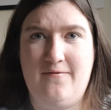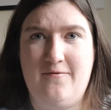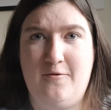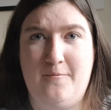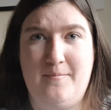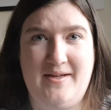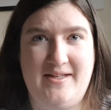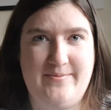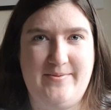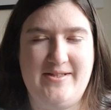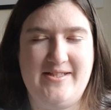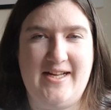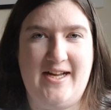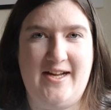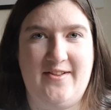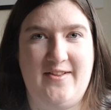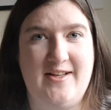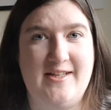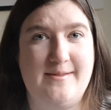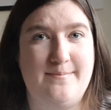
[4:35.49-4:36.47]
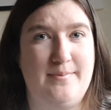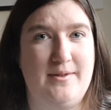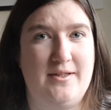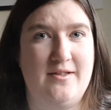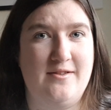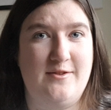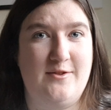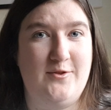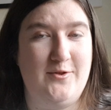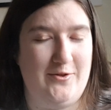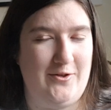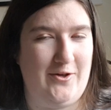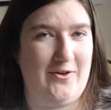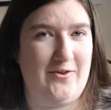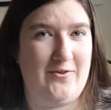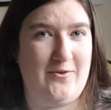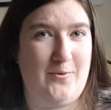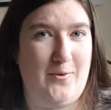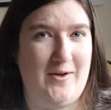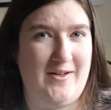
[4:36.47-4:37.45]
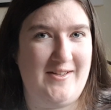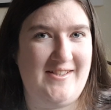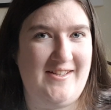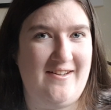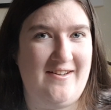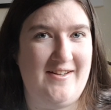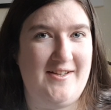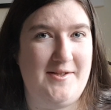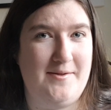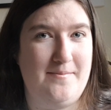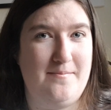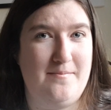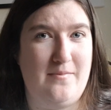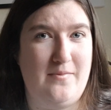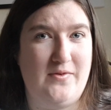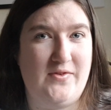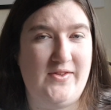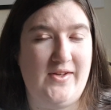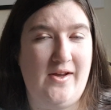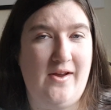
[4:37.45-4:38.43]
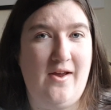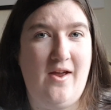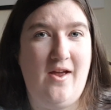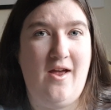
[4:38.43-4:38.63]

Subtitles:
for me to be saying this because good quality items